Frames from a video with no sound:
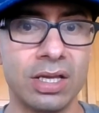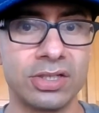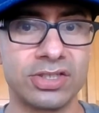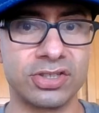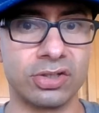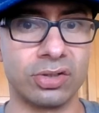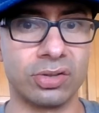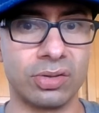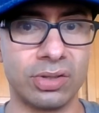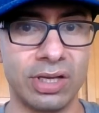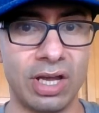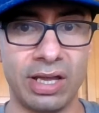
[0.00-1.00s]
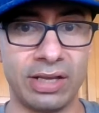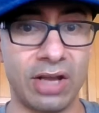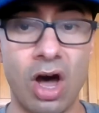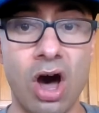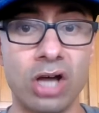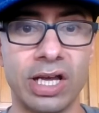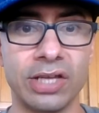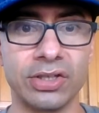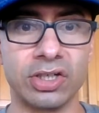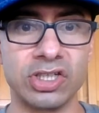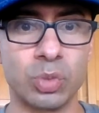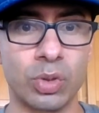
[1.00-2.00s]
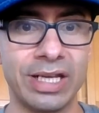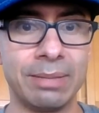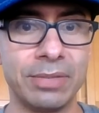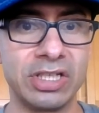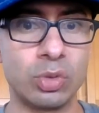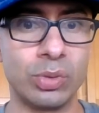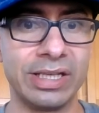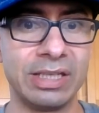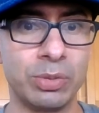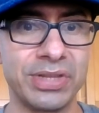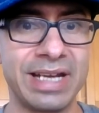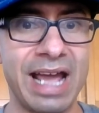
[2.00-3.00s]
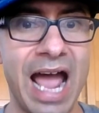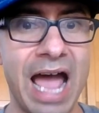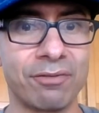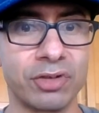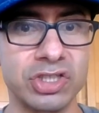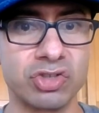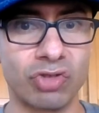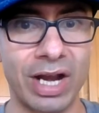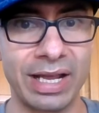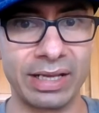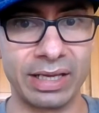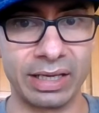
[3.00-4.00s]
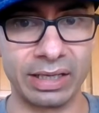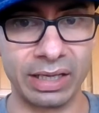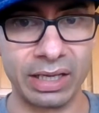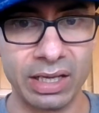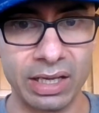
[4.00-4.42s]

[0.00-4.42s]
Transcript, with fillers: So and all others were in between with an average ranking